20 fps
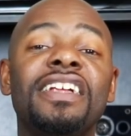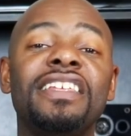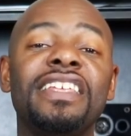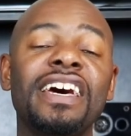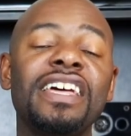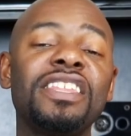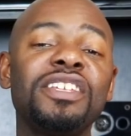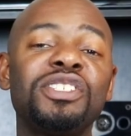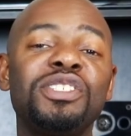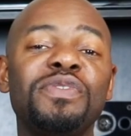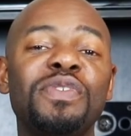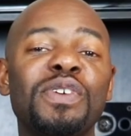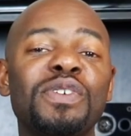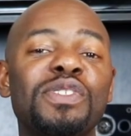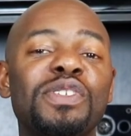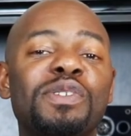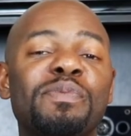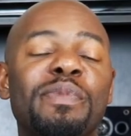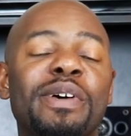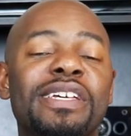Now that you've
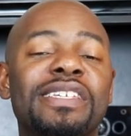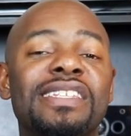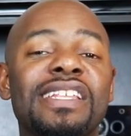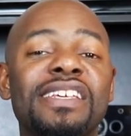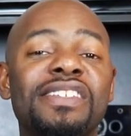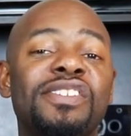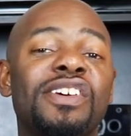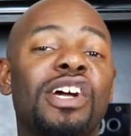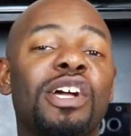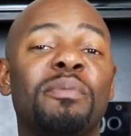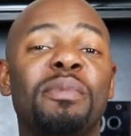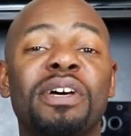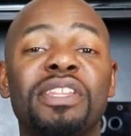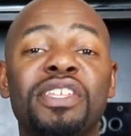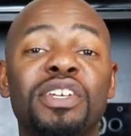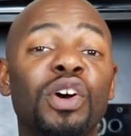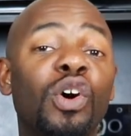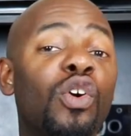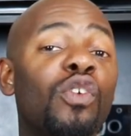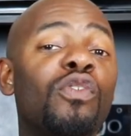heard the specs, let's talk about
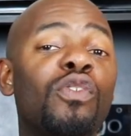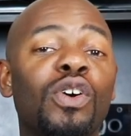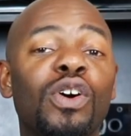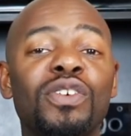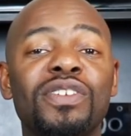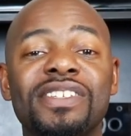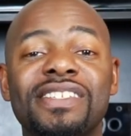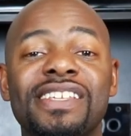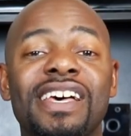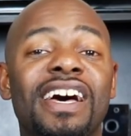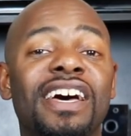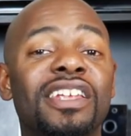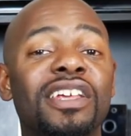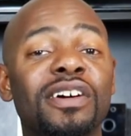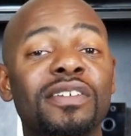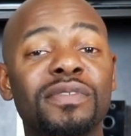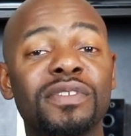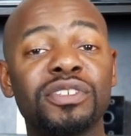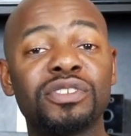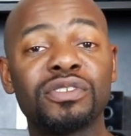the overall design
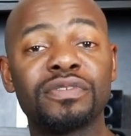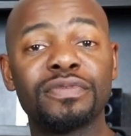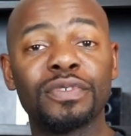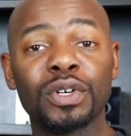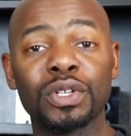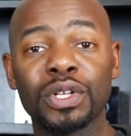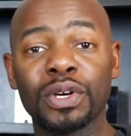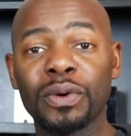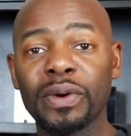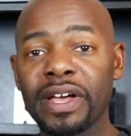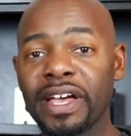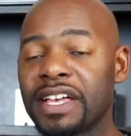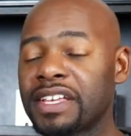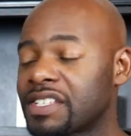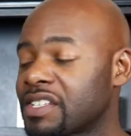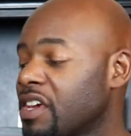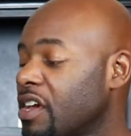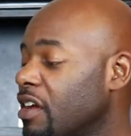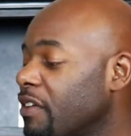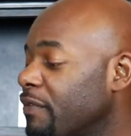of the treVolo
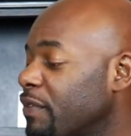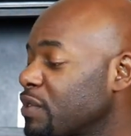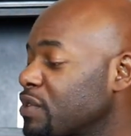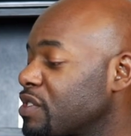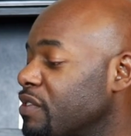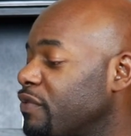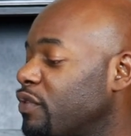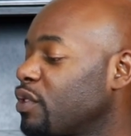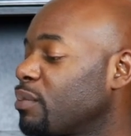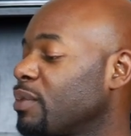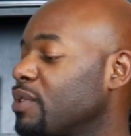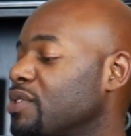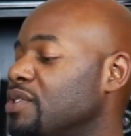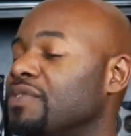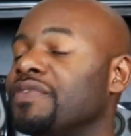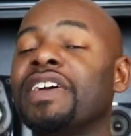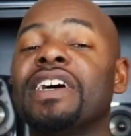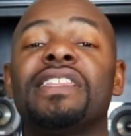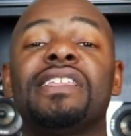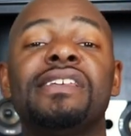S. First and foremost,
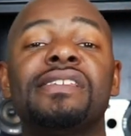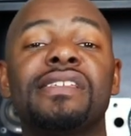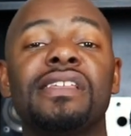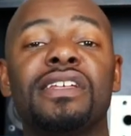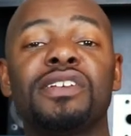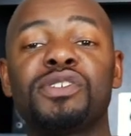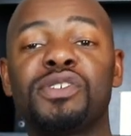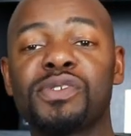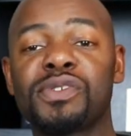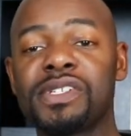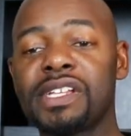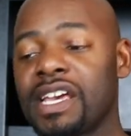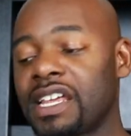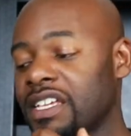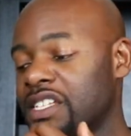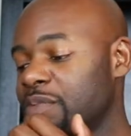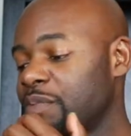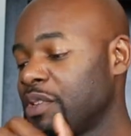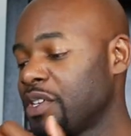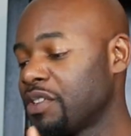you've got these
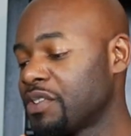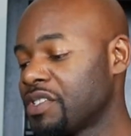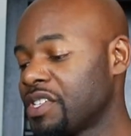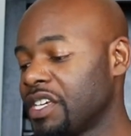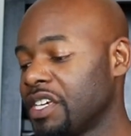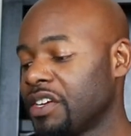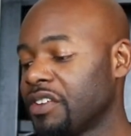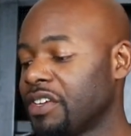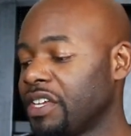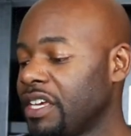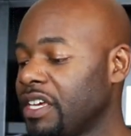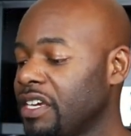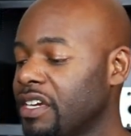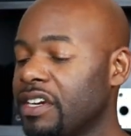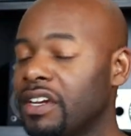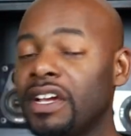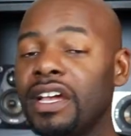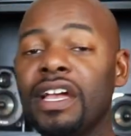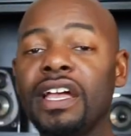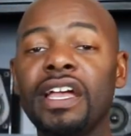electrostatic speakers here and
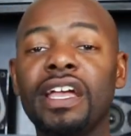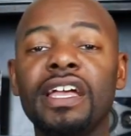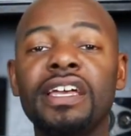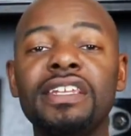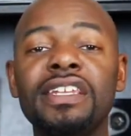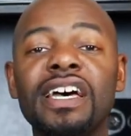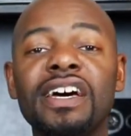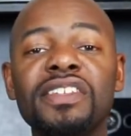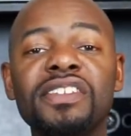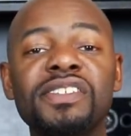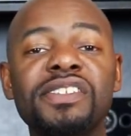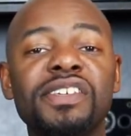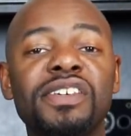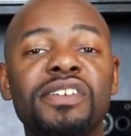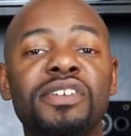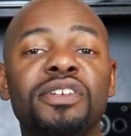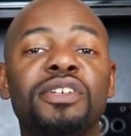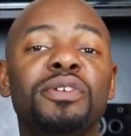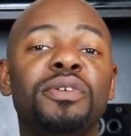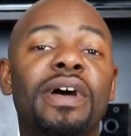here, and down the
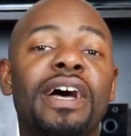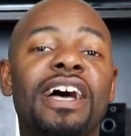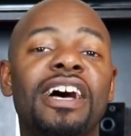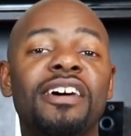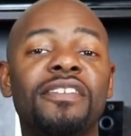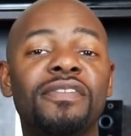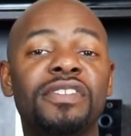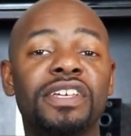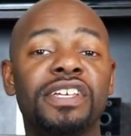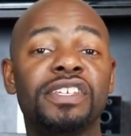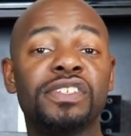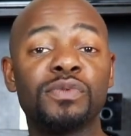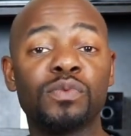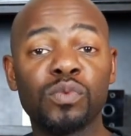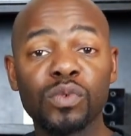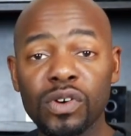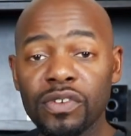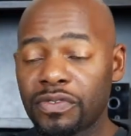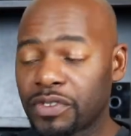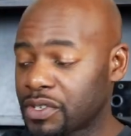center you have these
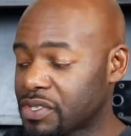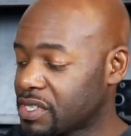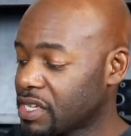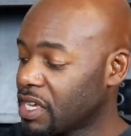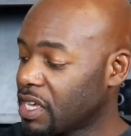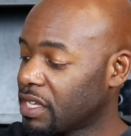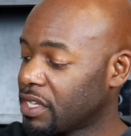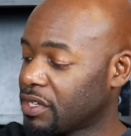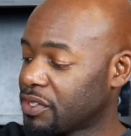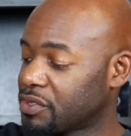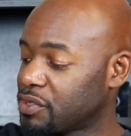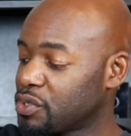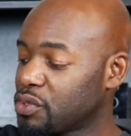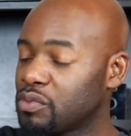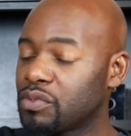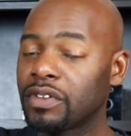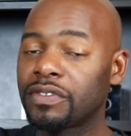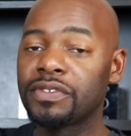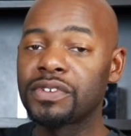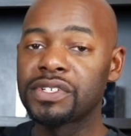woofers. There are two
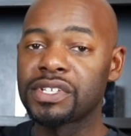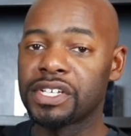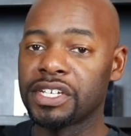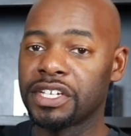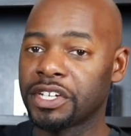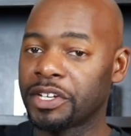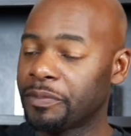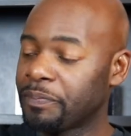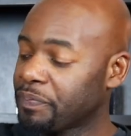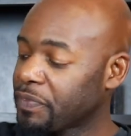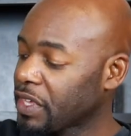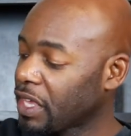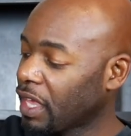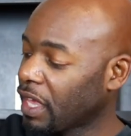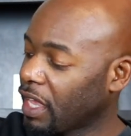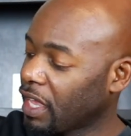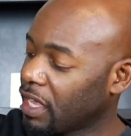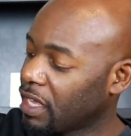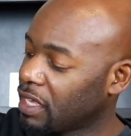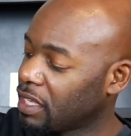woofers here,
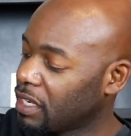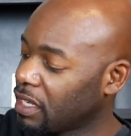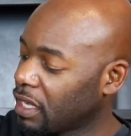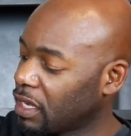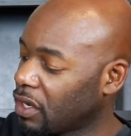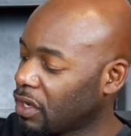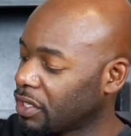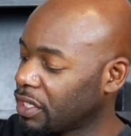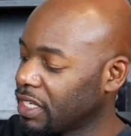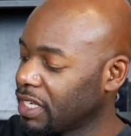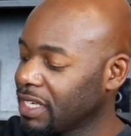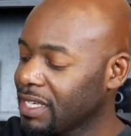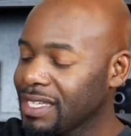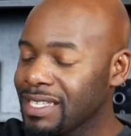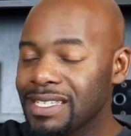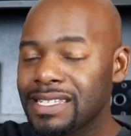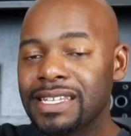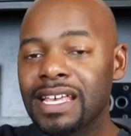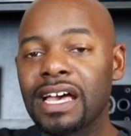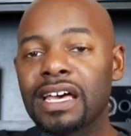and on the
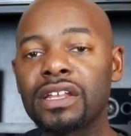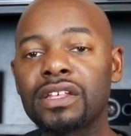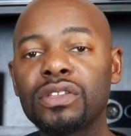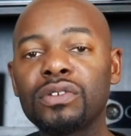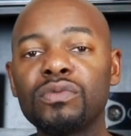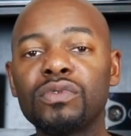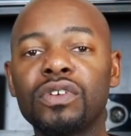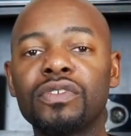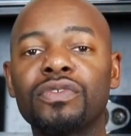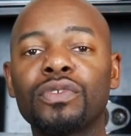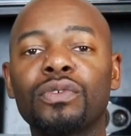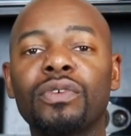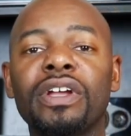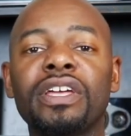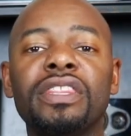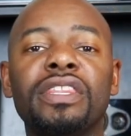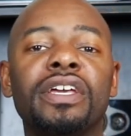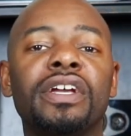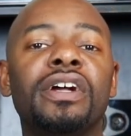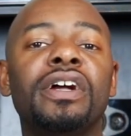inside of the woofer
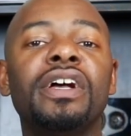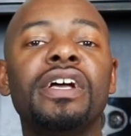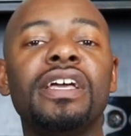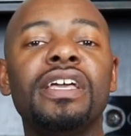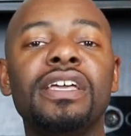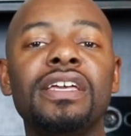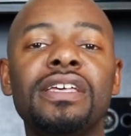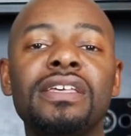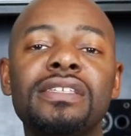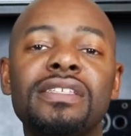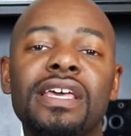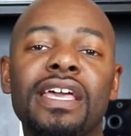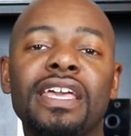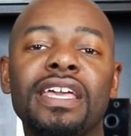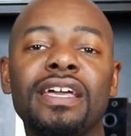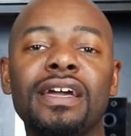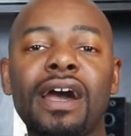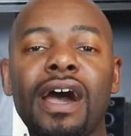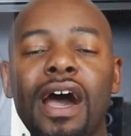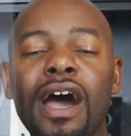right there is
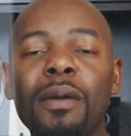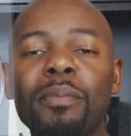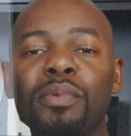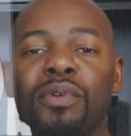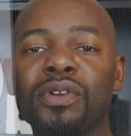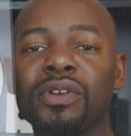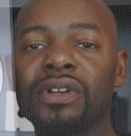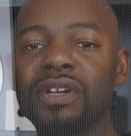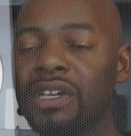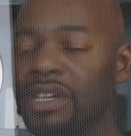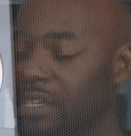a copper